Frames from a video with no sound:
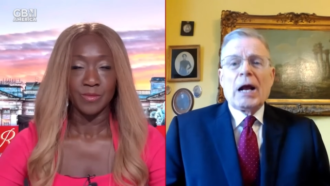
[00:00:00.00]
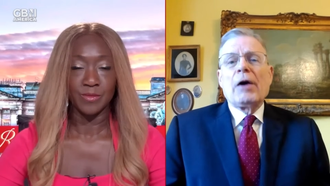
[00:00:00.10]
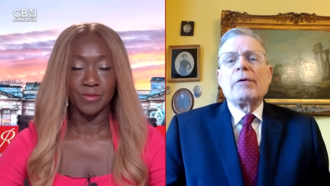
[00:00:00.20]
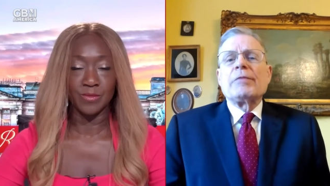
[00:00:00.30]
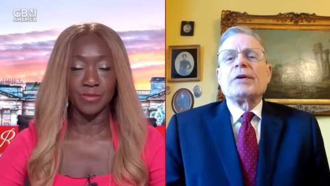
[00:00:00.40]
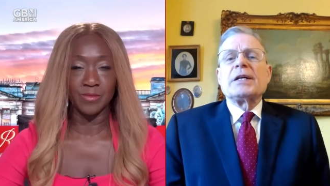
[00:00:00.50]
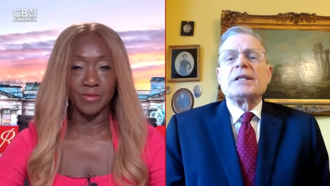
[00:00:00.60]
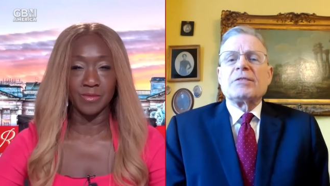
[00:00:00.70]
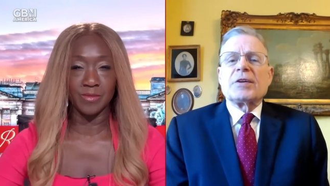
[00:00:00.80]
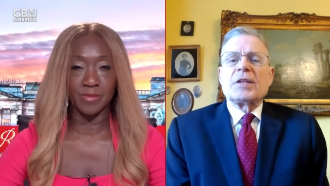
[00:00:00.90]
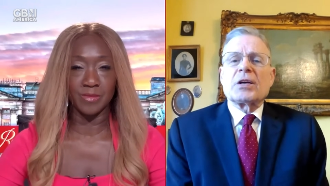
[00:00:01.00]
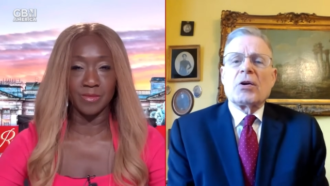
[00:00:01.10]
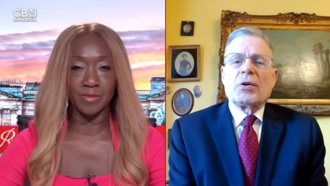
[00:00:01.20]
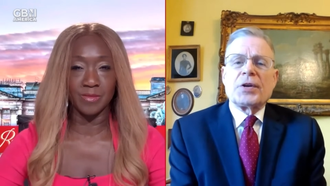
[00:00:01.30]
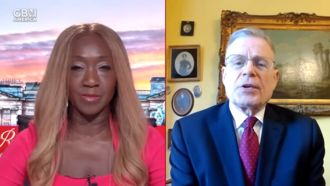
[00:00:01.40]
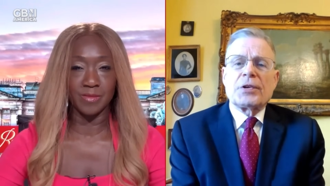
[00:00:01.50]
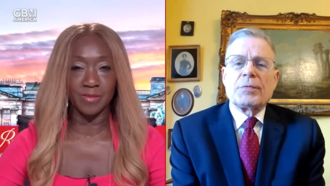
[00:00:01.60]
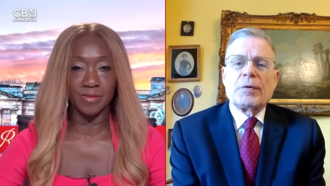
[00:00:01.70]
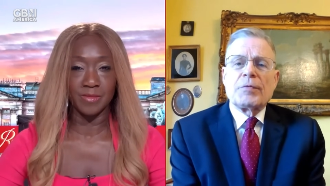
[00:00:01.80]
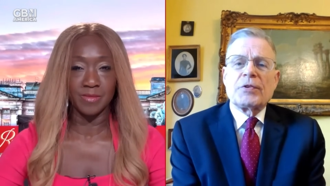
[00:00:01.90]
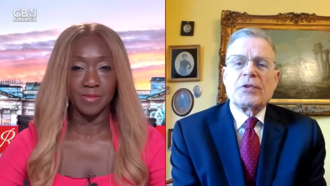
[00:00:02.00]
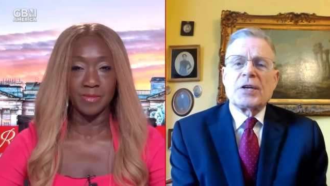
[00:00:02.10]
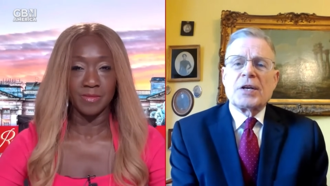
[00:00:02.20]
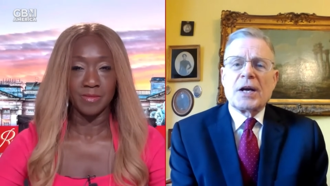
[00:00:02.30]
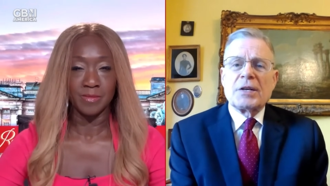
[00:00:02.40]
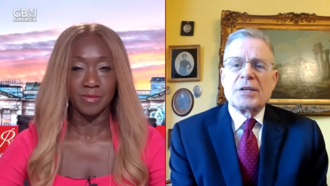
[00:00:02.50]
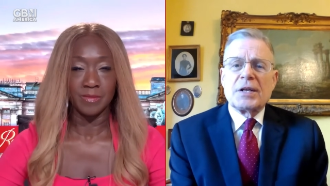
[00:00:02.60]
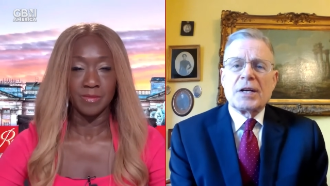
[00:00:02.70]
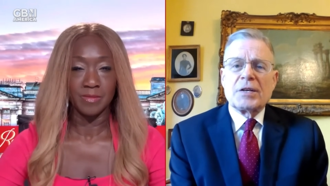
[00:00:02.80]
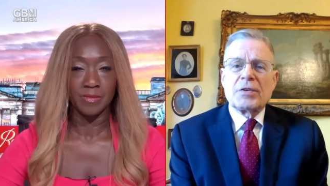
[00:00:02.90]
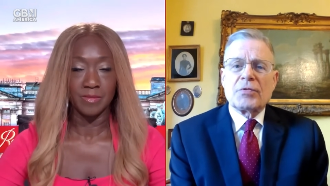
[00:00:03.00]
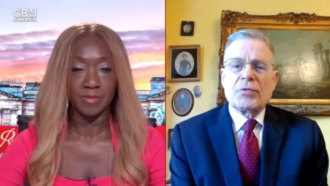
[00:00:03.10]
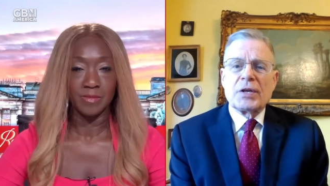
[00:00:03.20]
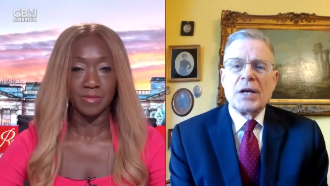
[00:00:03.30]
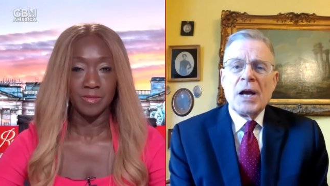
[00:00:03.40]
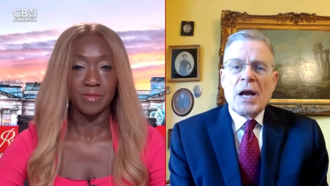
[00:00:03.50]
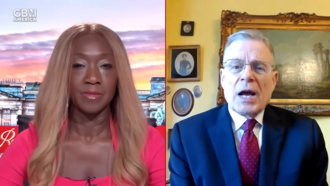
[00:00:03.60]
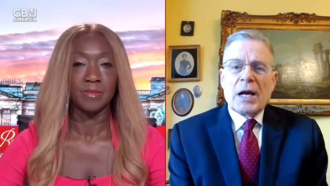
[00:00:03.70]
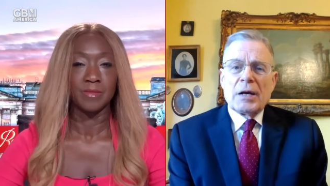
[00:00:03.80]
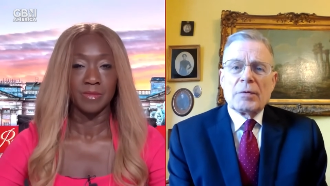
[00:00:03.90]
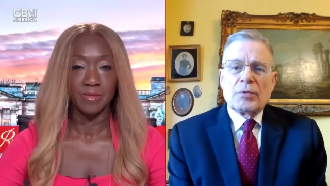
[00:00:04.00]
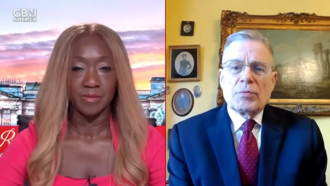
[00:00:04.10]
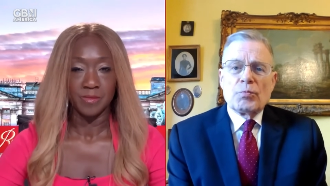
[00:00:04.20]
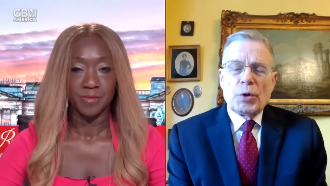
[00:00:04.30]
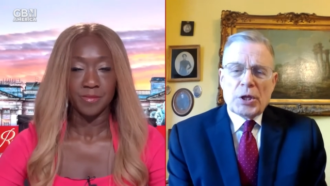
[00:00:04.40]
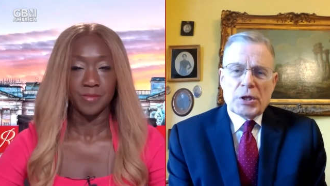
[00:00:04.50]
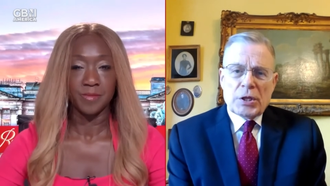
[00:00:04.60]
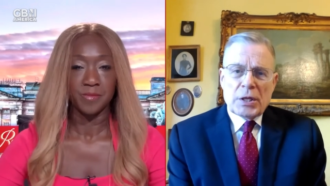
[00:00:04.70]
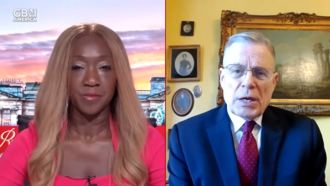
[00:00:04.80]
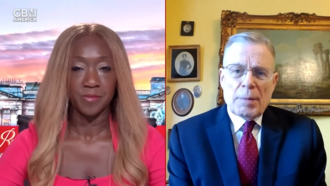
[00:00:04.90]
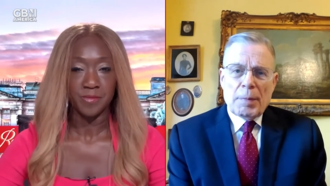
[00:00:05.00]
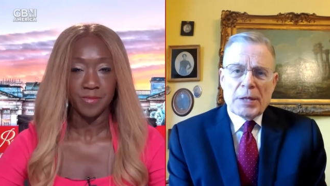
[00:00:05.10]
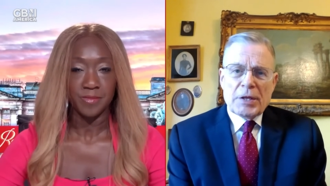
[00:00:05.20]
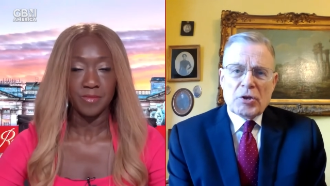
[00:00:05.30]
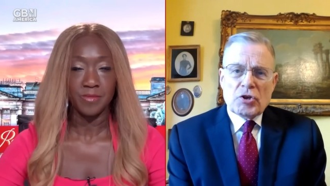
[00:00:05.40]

Speaker 1: However, it is in the context of a visit in nineteen ninety-three uh, with their mother